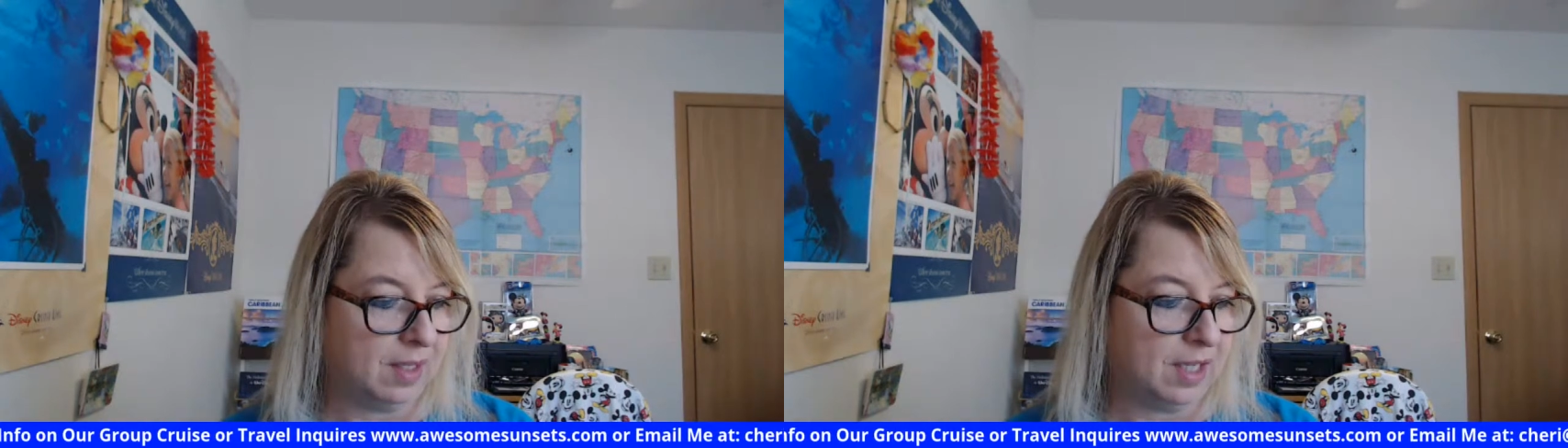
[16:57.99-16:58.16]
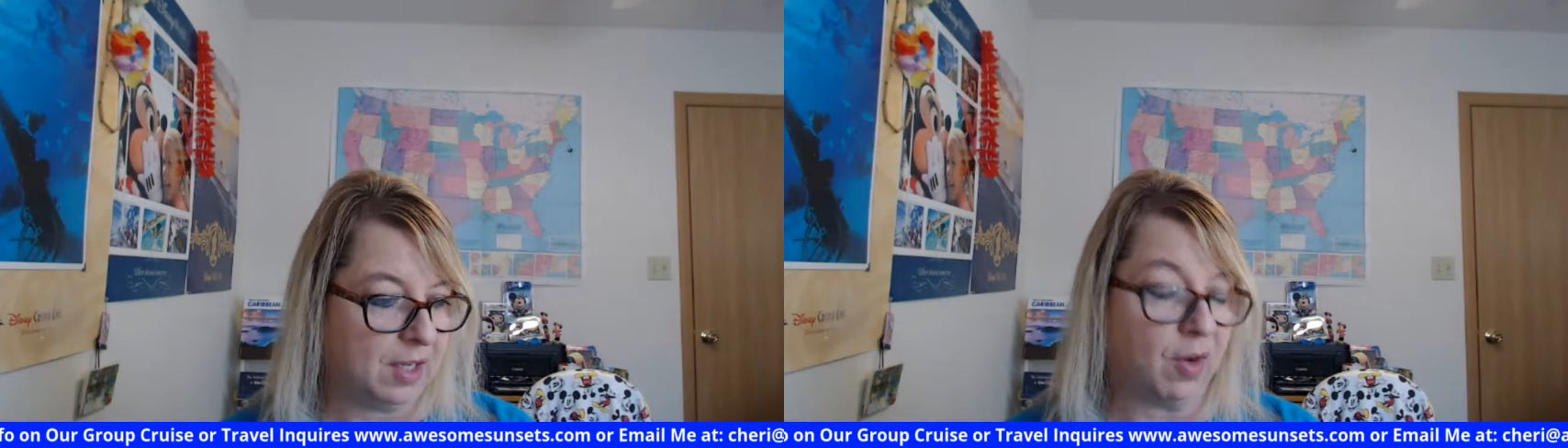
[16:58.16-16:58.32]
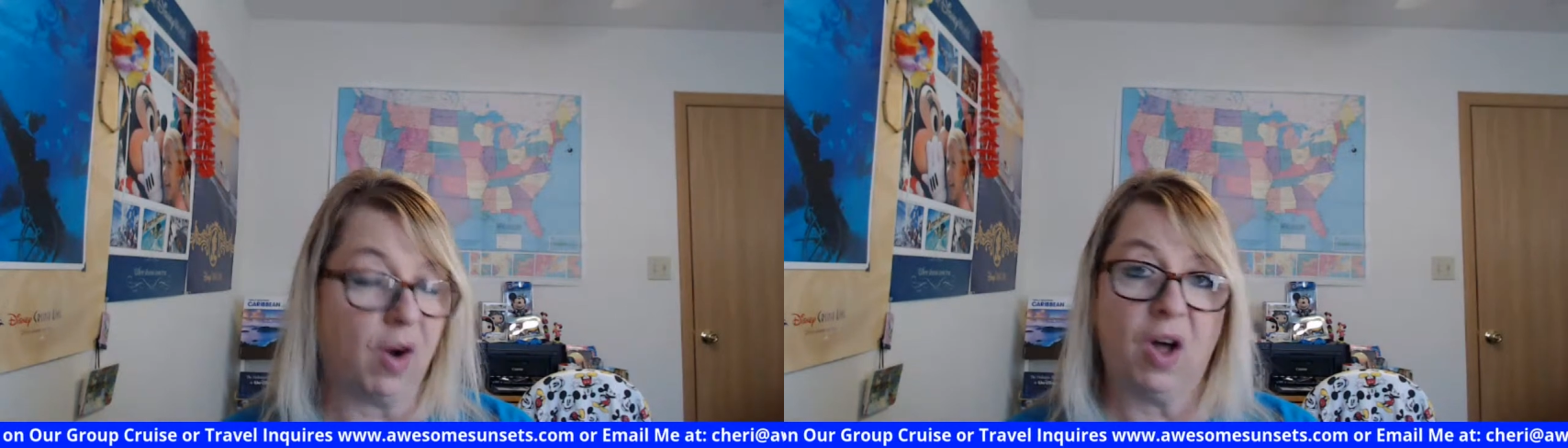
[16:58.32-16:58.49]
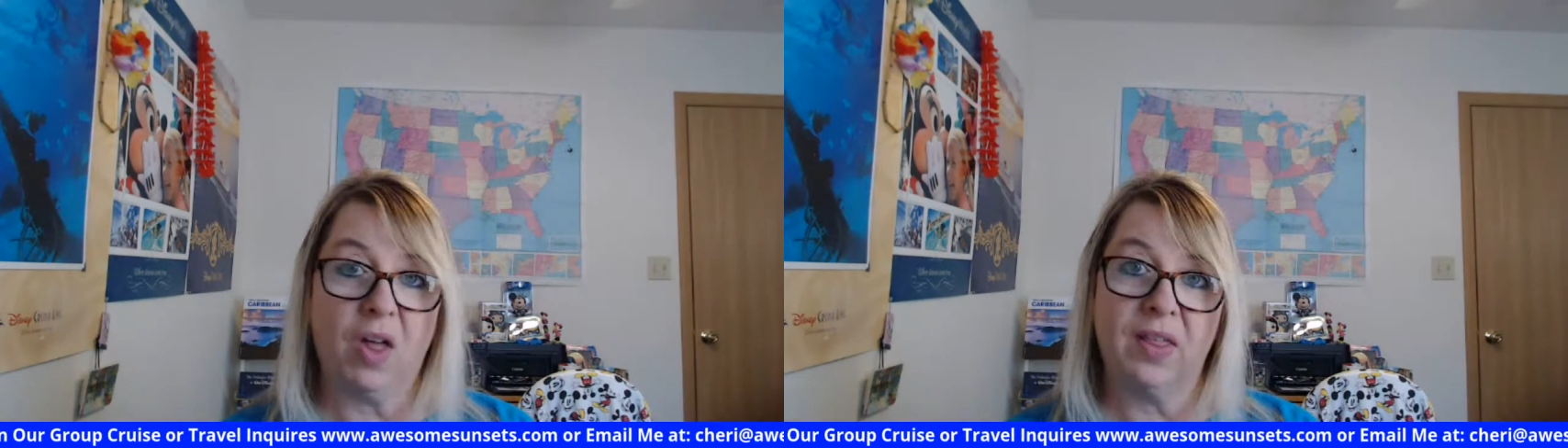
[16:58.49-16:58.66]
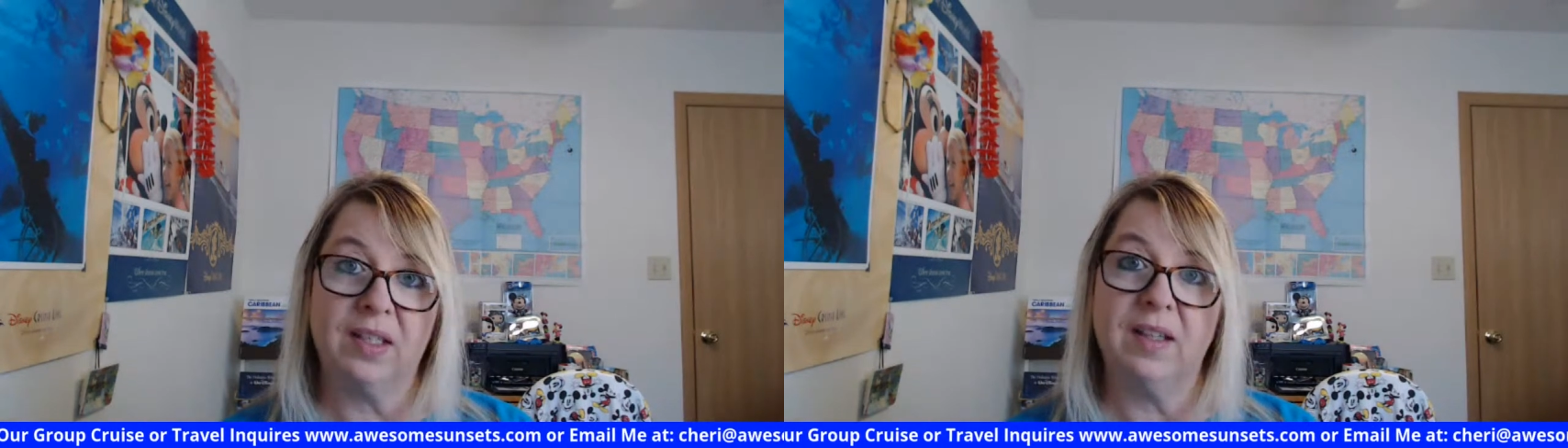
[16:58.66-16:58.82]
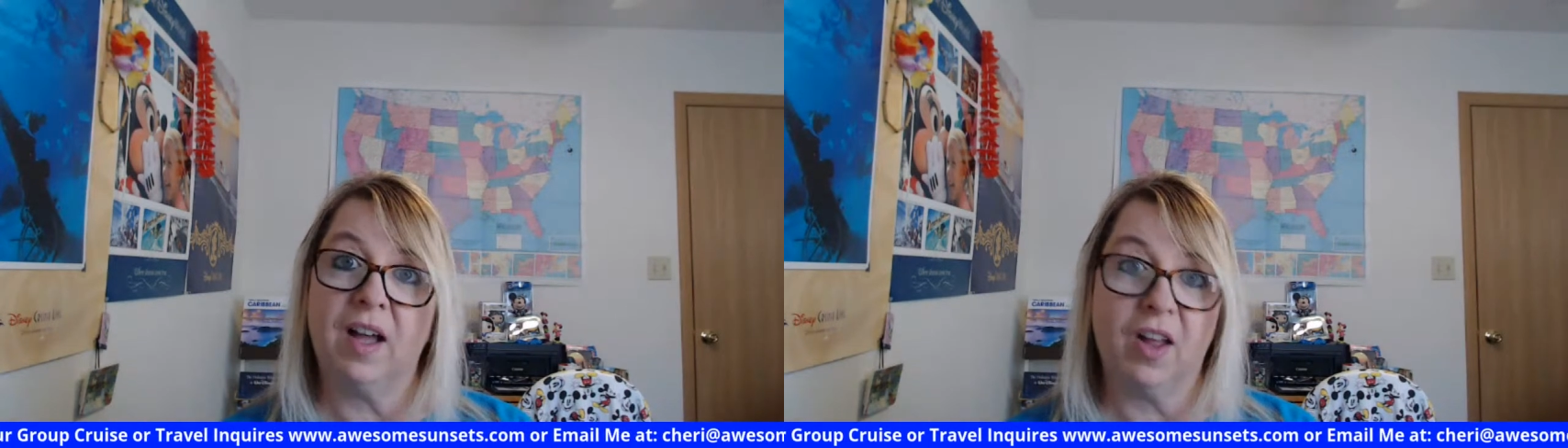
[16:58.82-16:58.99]
you know, all
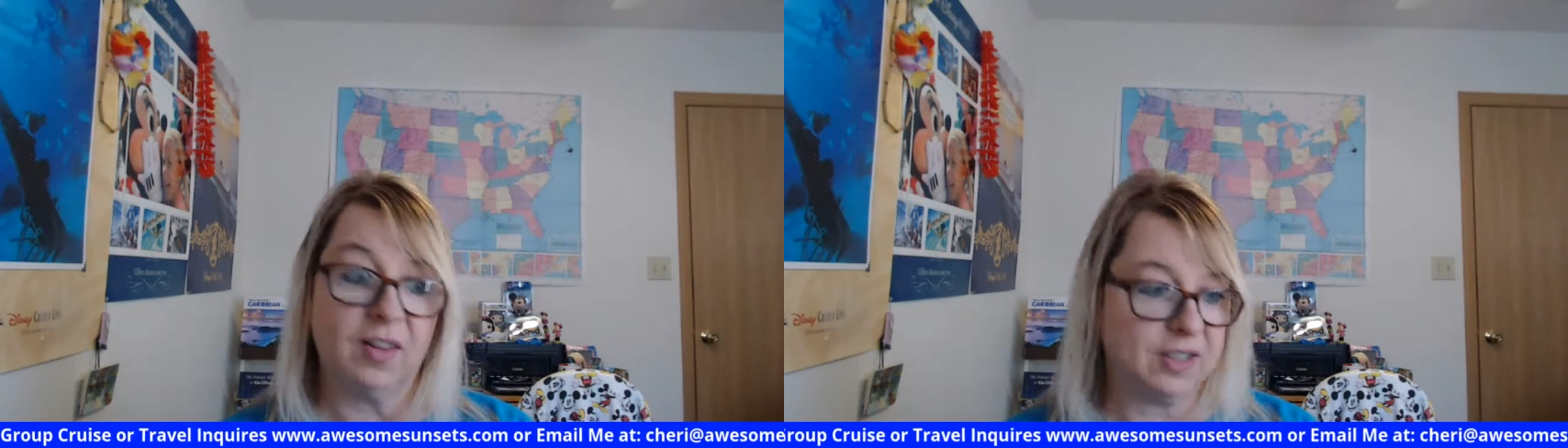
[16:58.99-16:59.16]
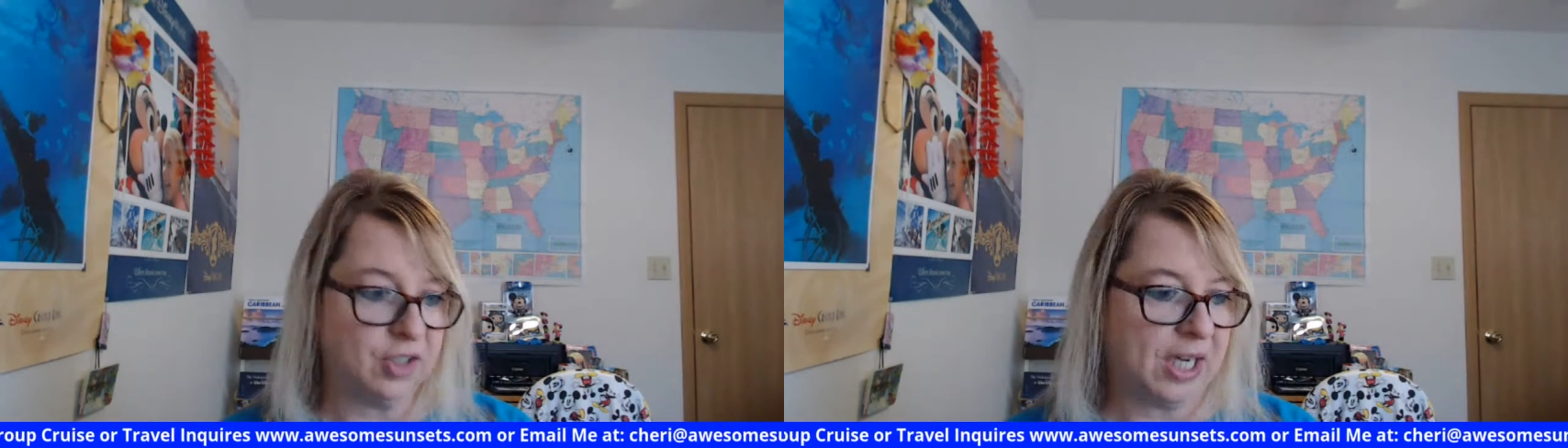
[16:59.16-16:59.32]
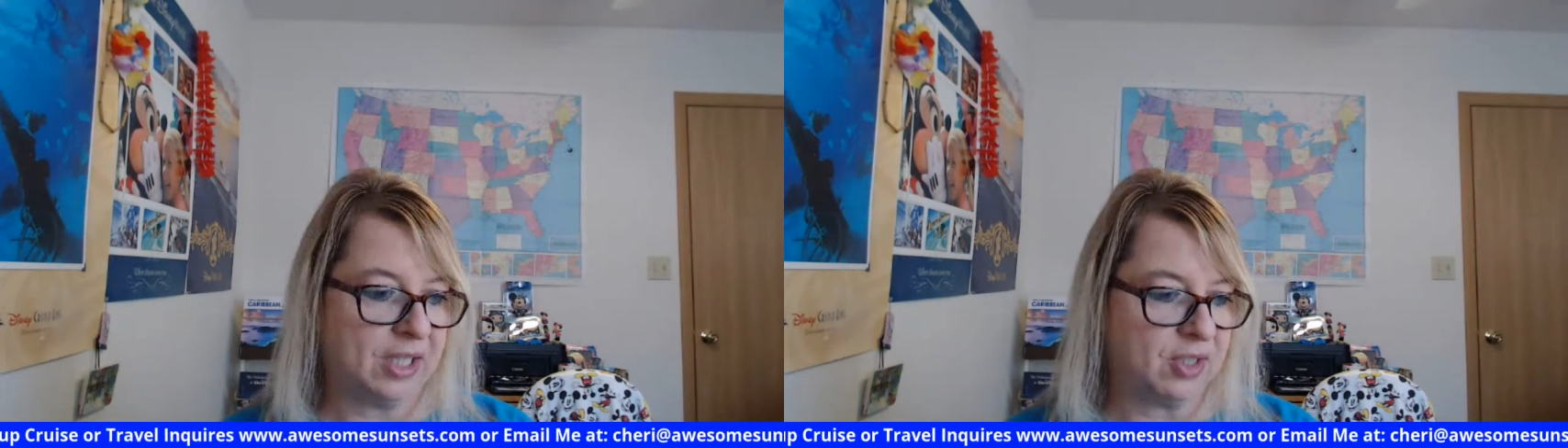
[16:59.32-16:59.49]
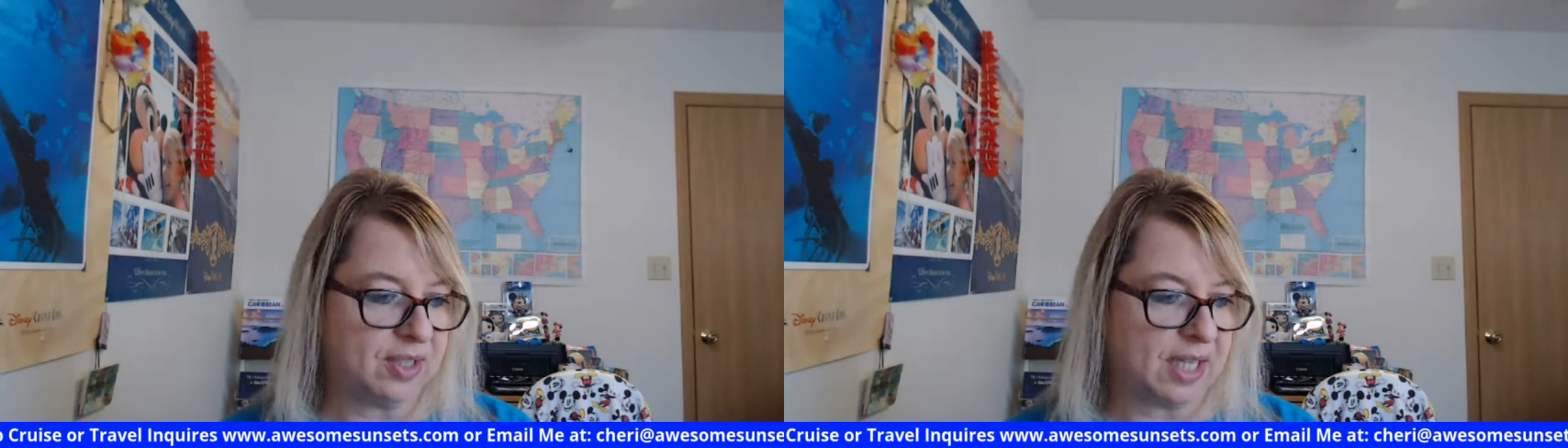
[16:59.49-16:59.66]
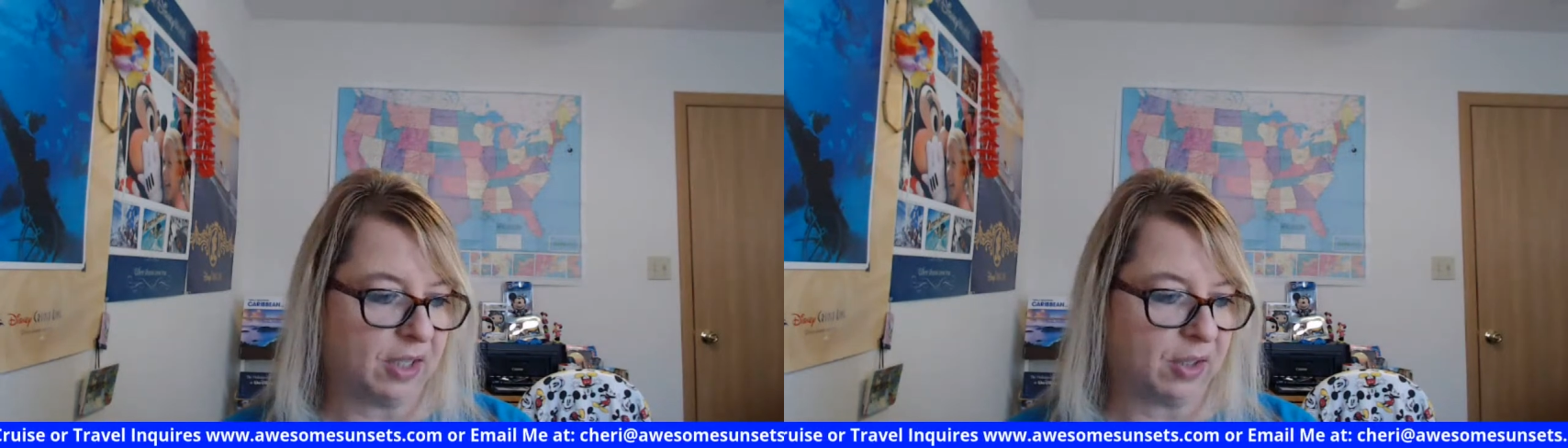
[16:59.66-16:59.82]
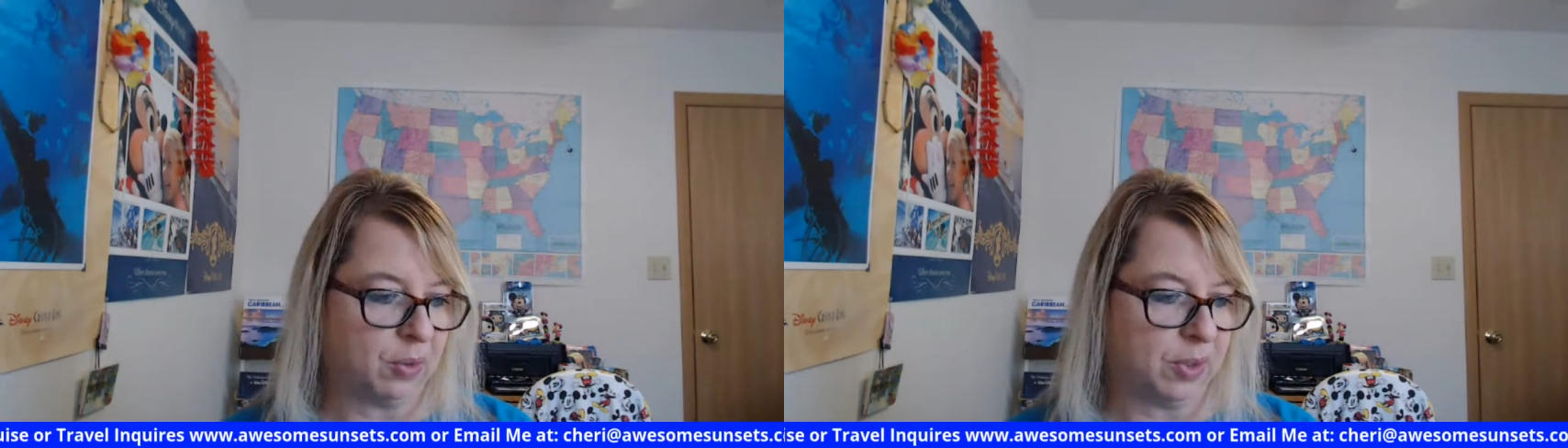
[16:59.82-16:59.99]
the changes
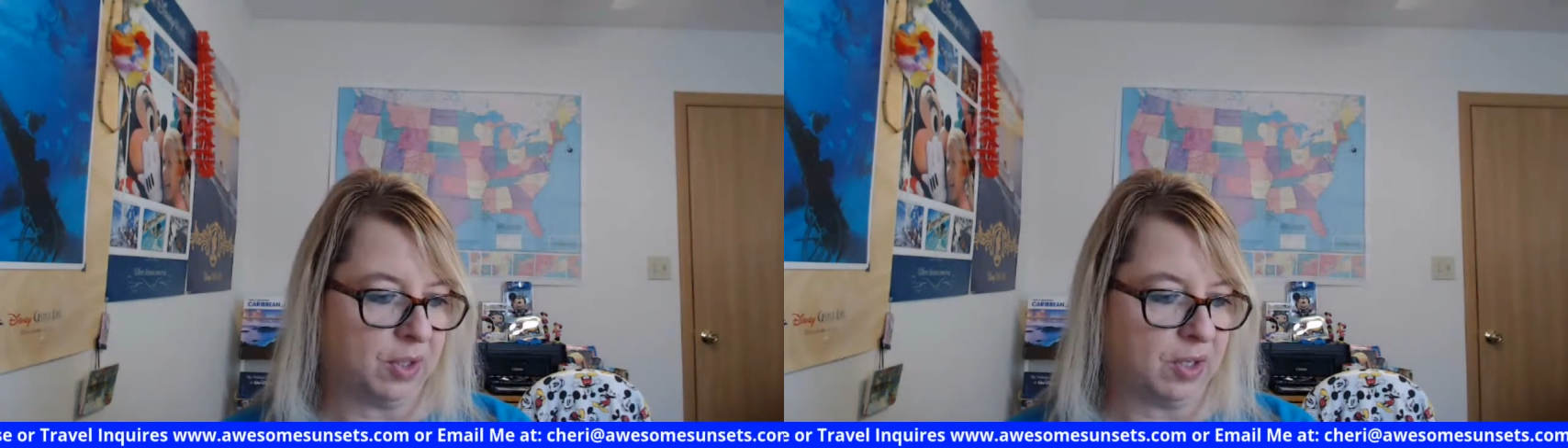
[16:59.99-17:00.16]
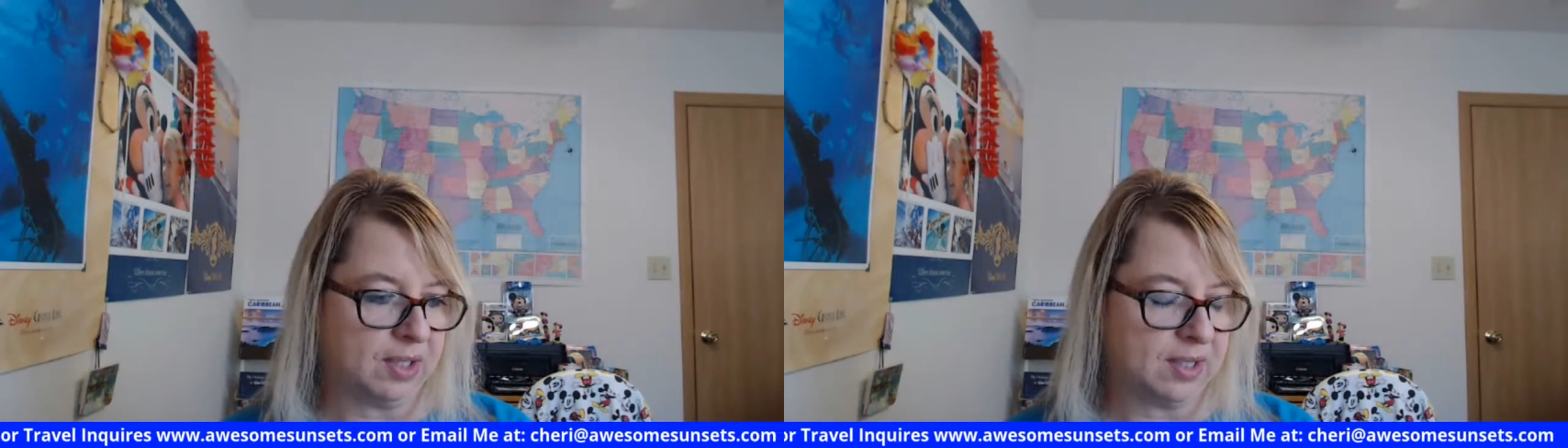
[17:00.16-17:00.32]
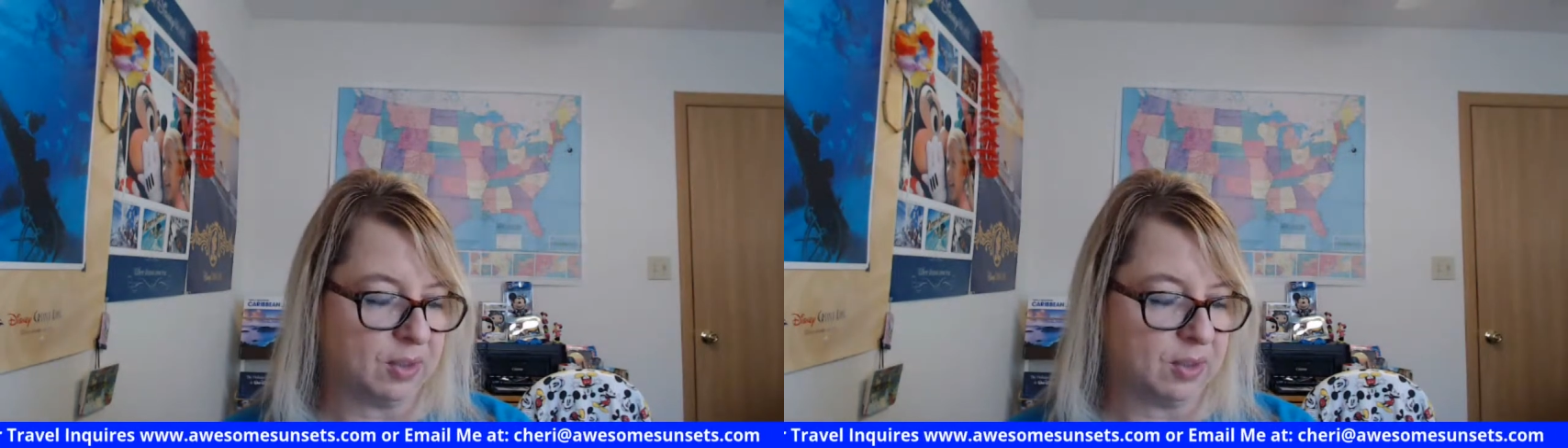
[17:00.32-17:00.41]
that are going on.